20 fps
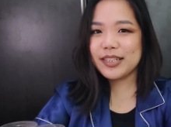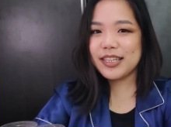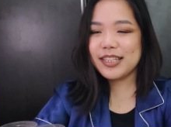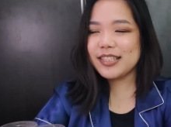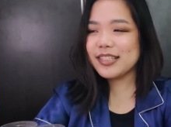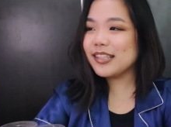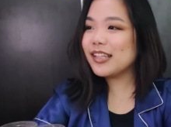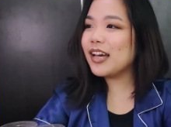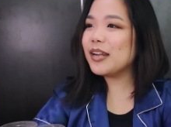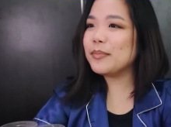
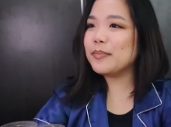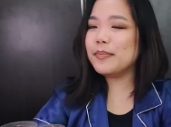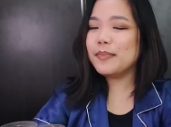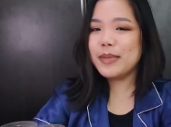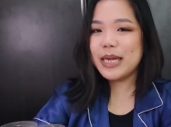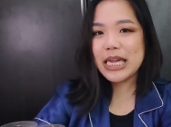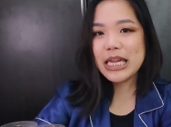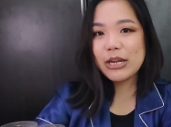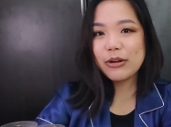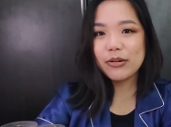It's not a
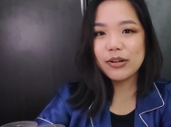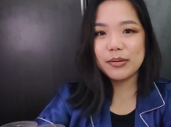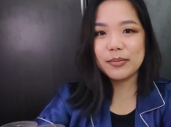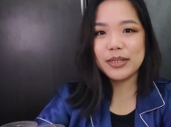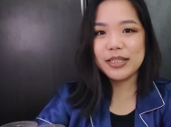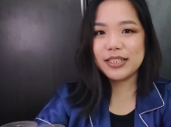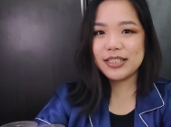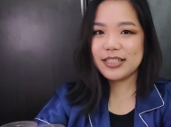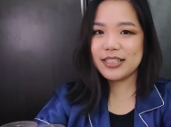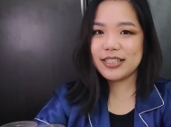bakery,
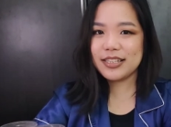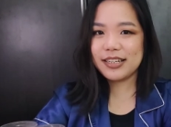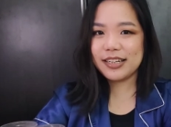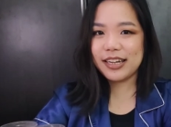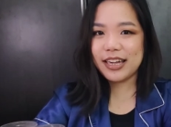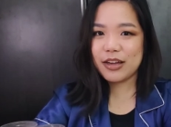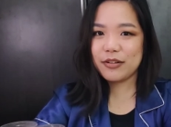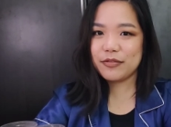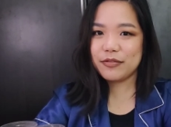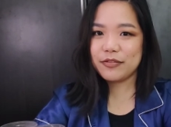but it's in a
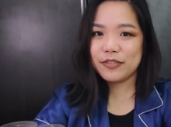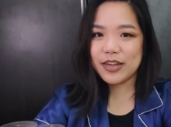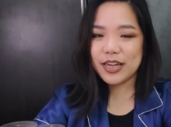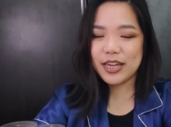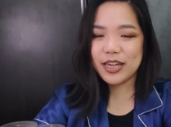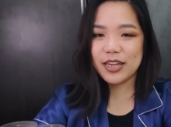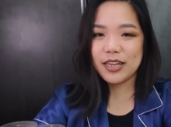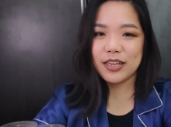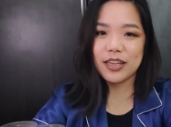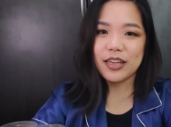
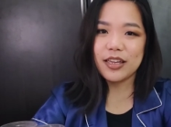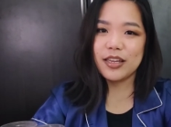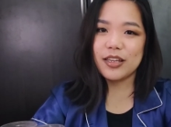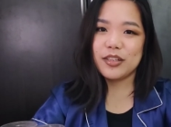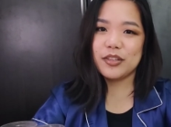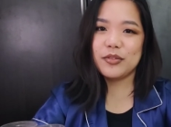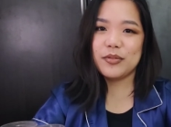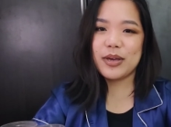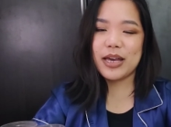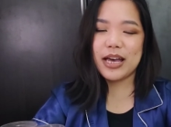cafe.
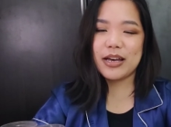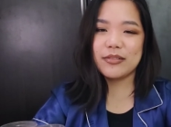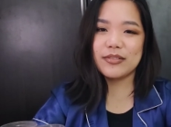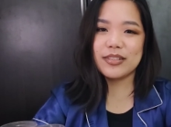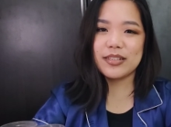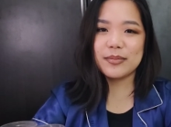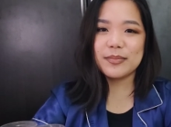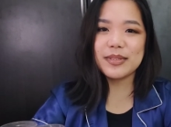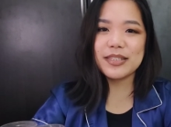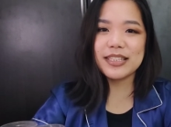You have
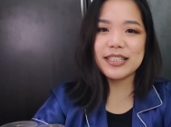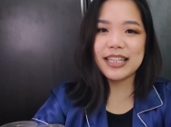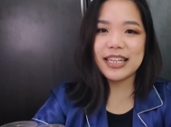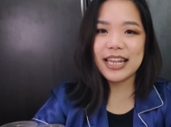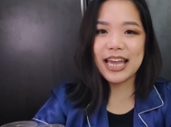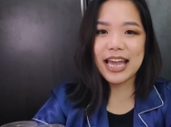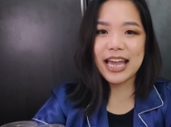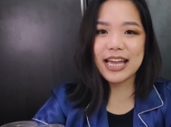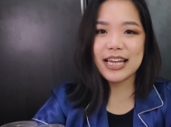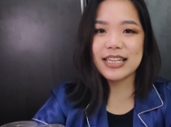some
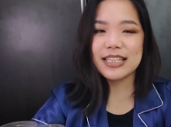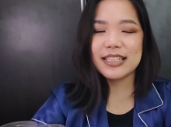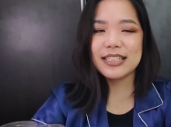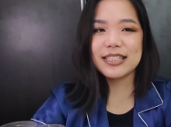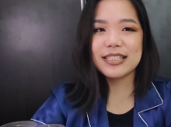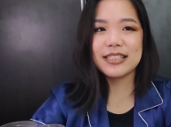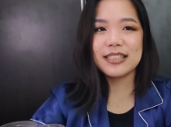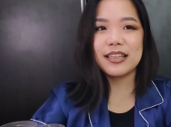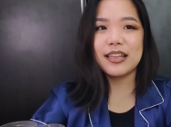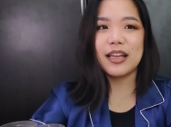
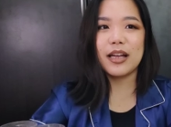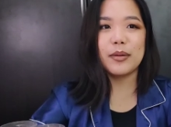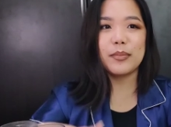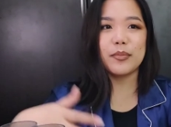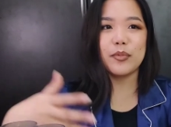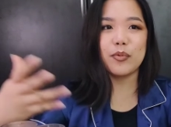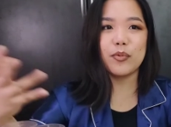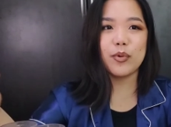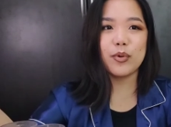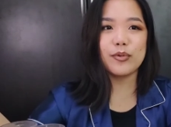snacks
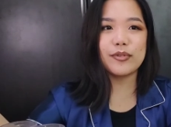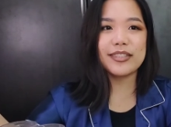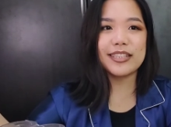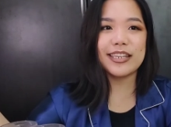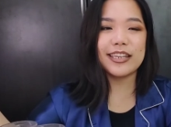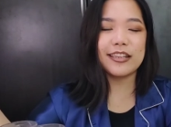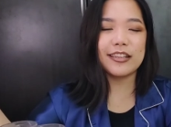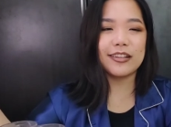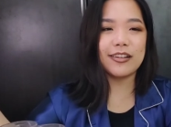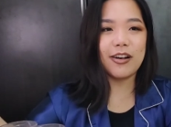
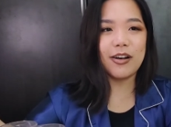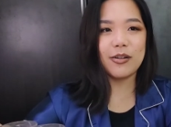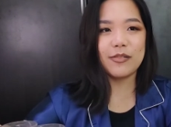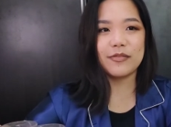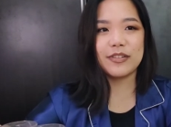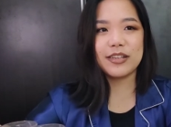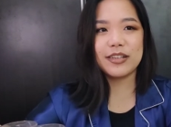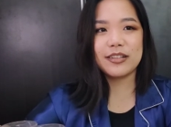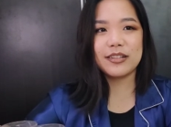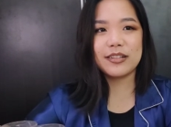roasting in the
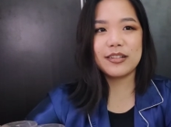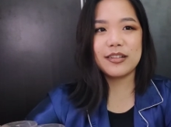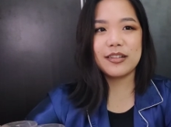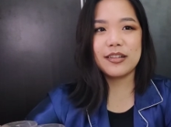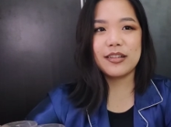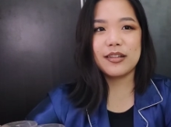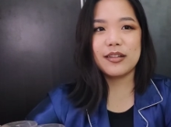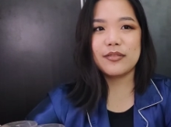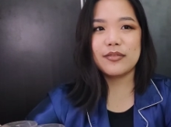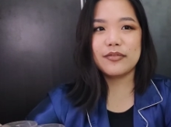oven,
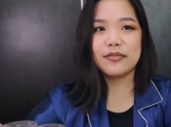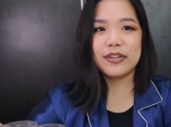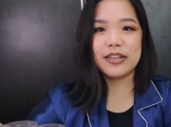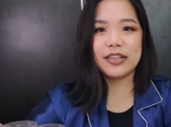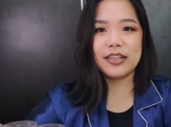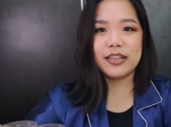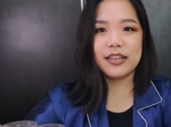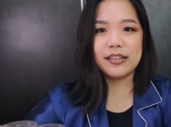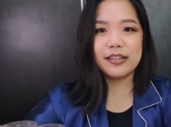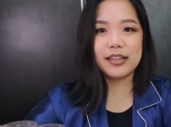
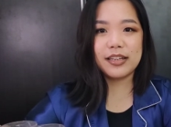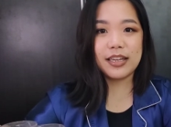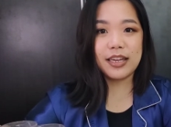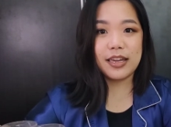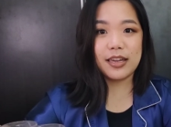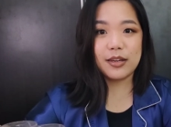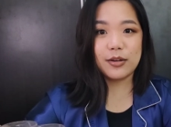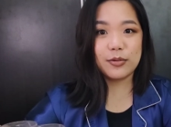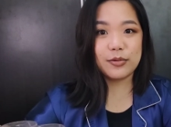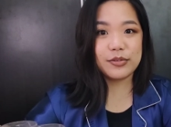vanilla
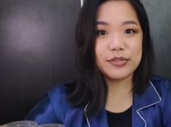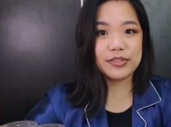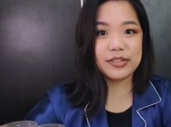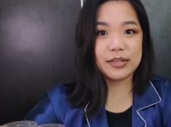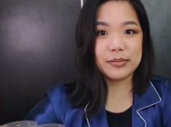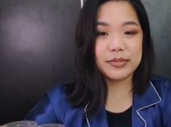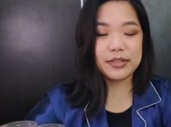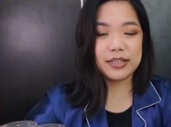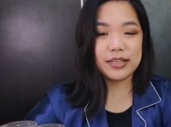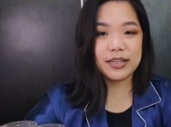cake or
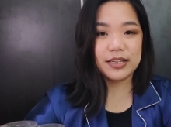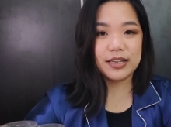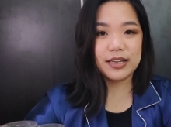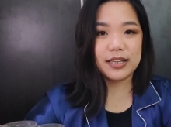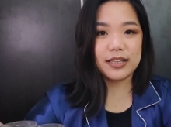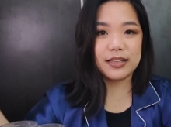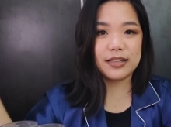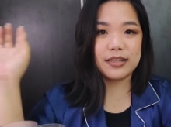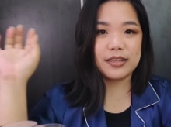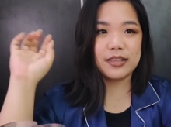something,
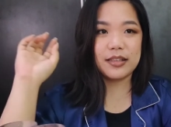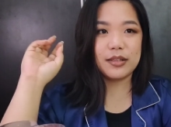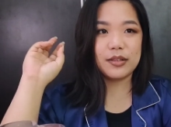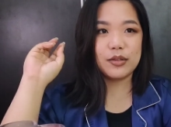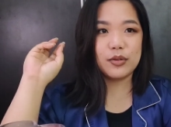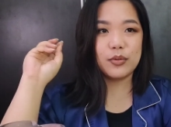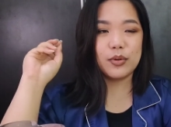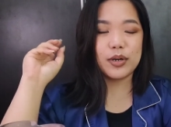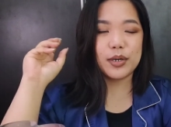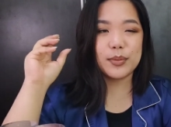and
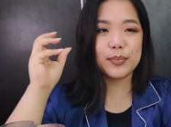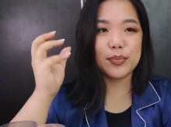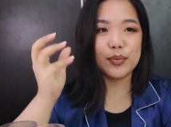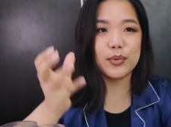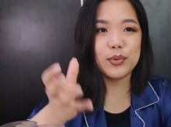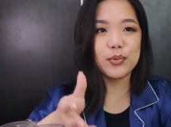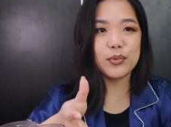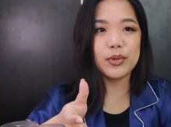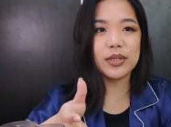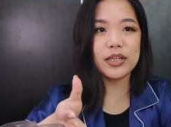you are
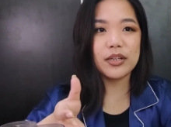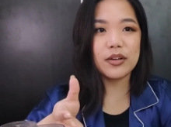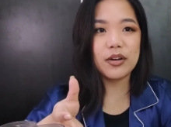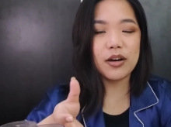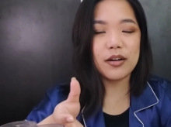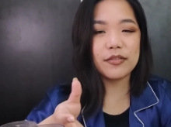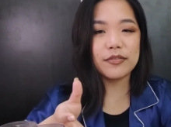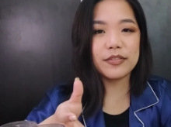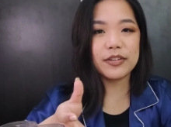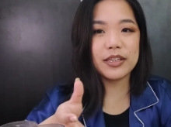brewing
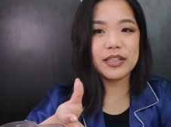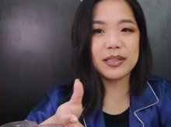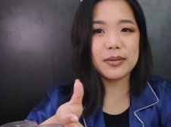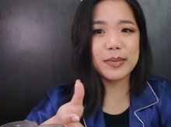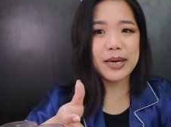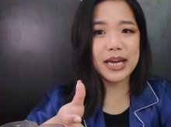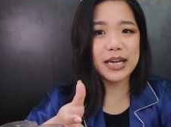coffee in the